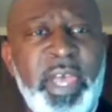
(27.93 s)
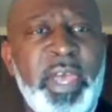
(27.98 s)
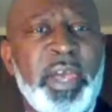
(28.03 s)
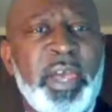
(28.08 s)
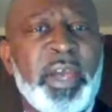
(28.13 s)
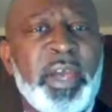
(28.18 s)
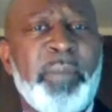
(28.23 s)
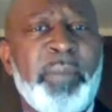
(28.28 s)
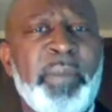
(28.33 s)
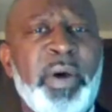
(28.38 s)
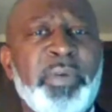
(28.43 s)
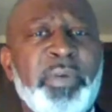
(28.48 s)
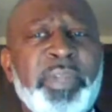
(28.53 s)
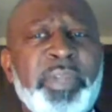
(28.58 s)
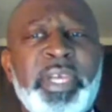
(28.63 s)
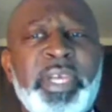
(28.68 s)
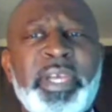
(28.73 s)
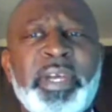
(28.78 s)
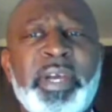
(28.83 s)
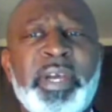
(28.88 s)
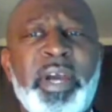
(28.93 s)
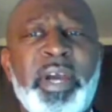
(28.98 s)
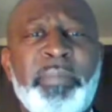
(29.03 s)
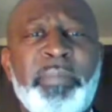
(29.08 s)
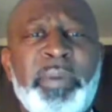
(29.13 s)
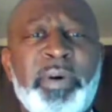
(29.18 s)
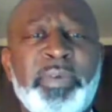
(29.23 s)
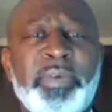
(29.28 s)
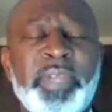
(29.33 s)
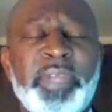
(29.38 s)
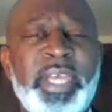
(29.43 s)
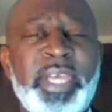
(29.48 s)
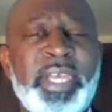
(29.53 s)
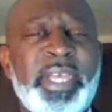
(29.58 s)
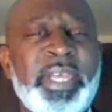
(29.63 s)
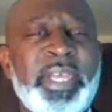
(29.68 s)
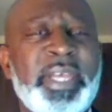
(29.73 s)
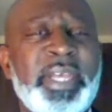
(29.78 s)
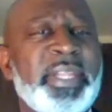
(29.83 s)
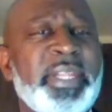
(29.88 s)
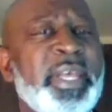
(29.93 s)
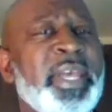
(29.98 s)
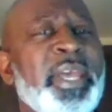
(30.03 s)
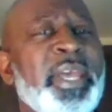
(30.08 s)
Come on in, come on in.